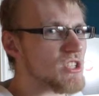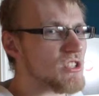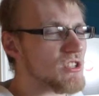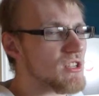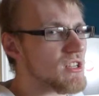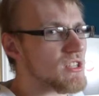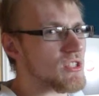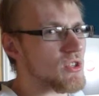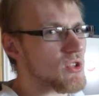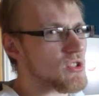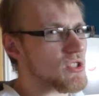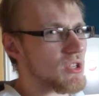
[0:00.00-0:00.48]

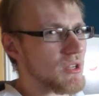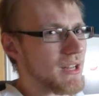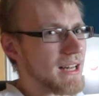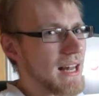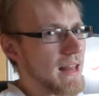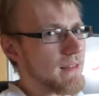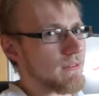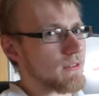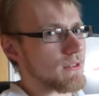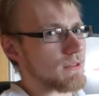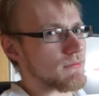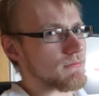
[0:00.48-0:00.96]
It's not so
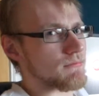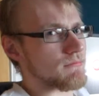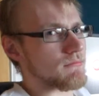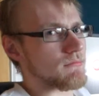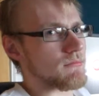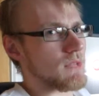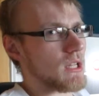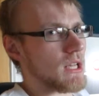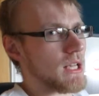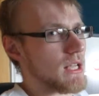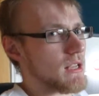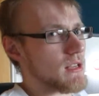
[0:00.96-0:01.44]
clever.
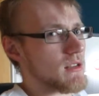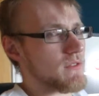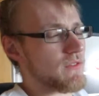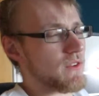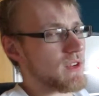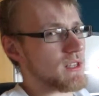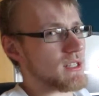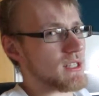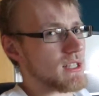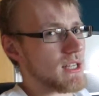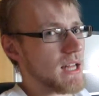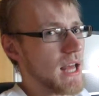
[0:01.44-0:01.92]
Like if I
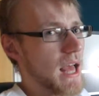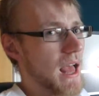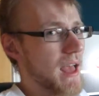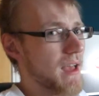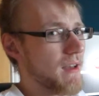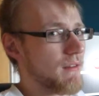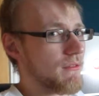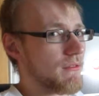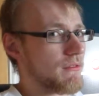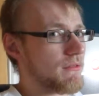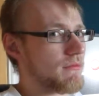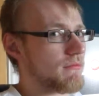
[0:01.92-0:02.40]
didn't
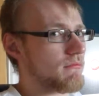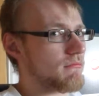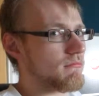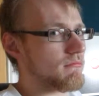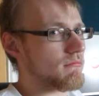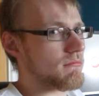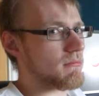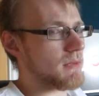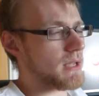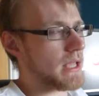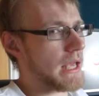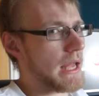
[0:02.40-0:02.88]
have
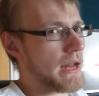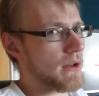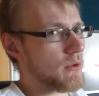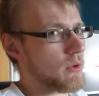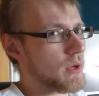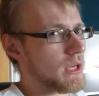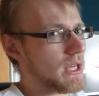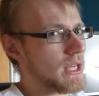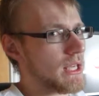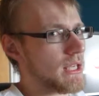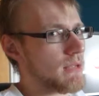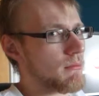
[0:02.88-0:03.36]
mechanical
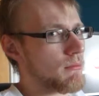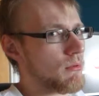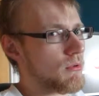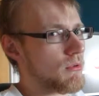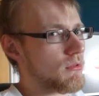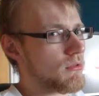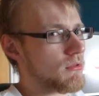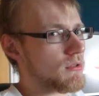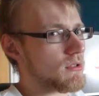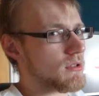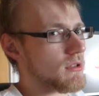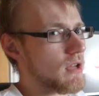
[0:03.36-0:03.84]

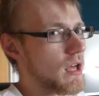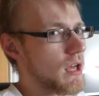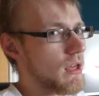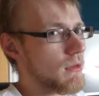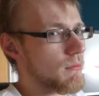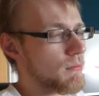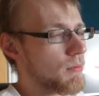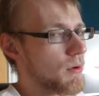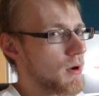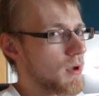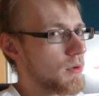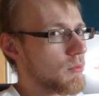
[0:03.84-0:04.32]
keyboard, I
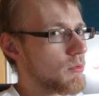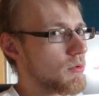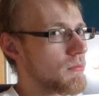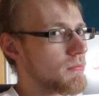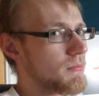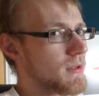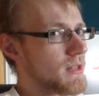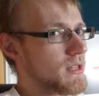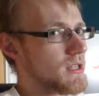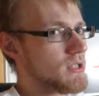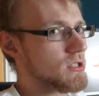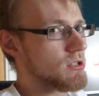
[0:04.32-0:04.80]
probably wouldn't be
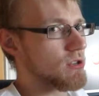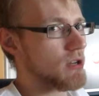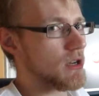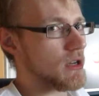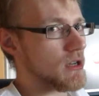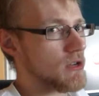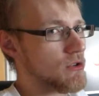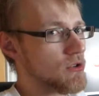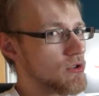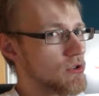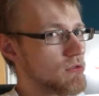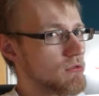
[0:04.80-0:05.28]
in
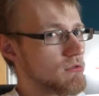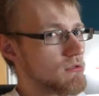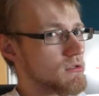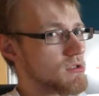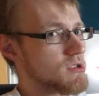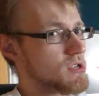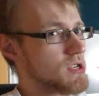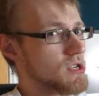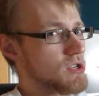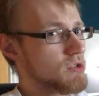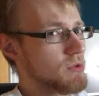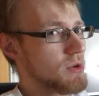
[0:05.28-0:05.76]
the
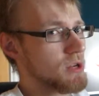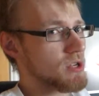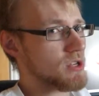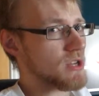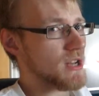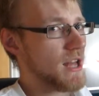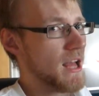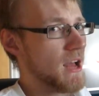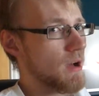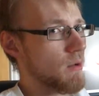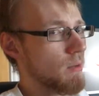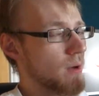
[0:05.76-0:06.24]
situation
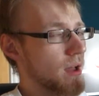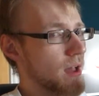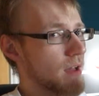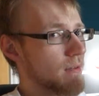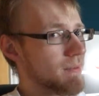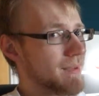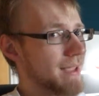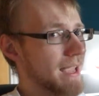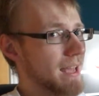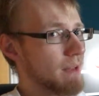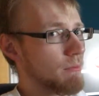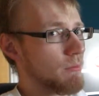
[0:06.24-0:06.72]
now where I'm
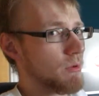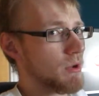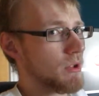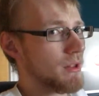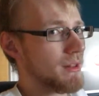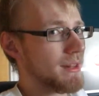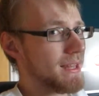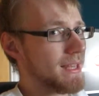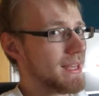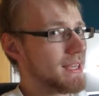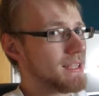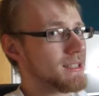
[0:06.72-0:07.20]
getting one of
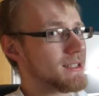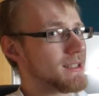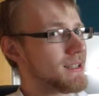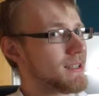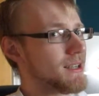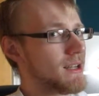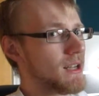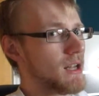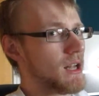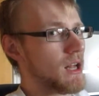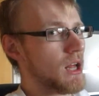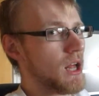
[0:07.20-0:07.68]
these.
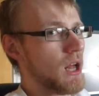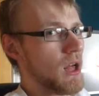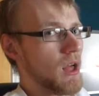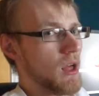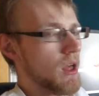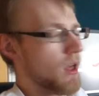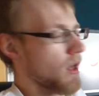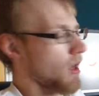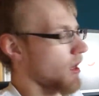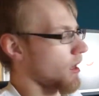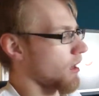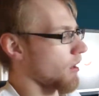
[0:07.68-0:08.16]

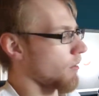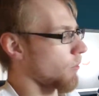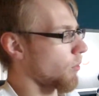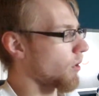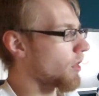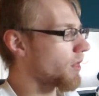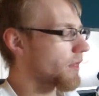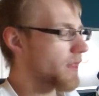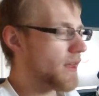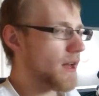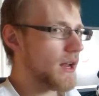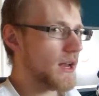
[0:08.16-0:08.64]

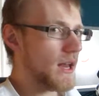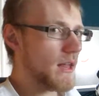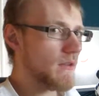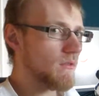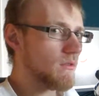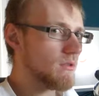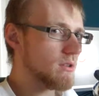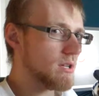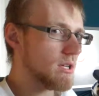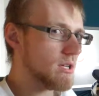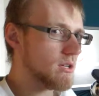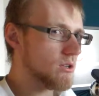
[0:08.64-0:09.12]
One thing I never
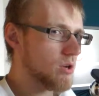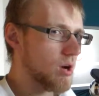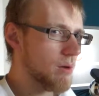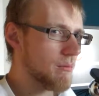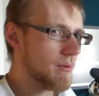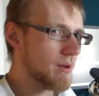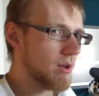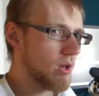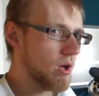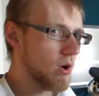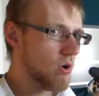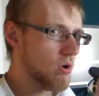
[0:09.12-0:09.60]
did
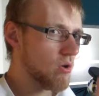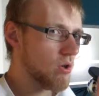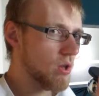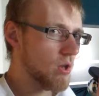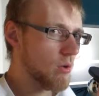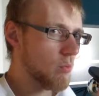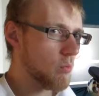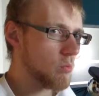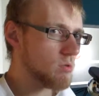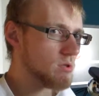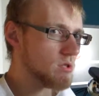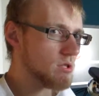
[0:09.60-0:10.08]
comment on
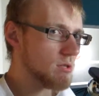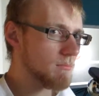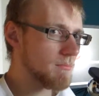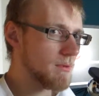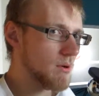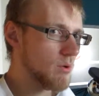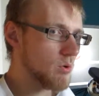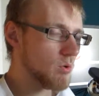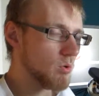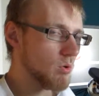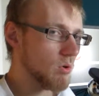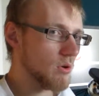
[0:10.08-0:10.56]
was the
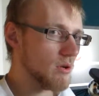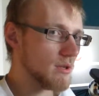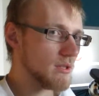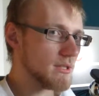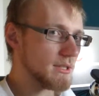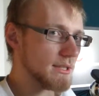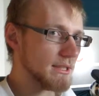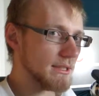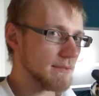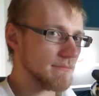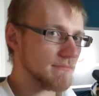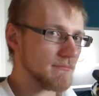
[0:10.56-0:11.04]
build
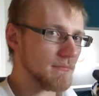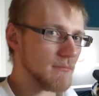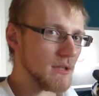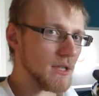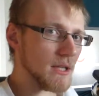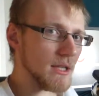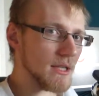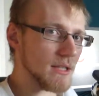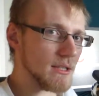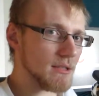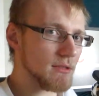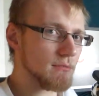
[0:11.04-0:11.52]
quality,
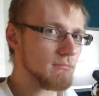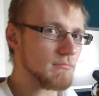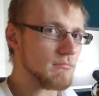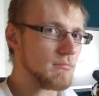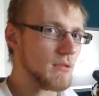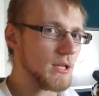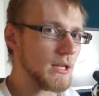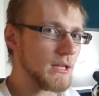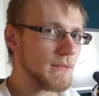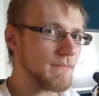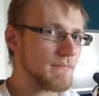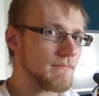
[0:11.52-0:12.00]
and
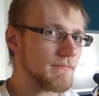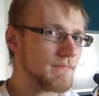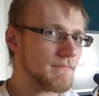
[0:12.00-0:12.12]
like,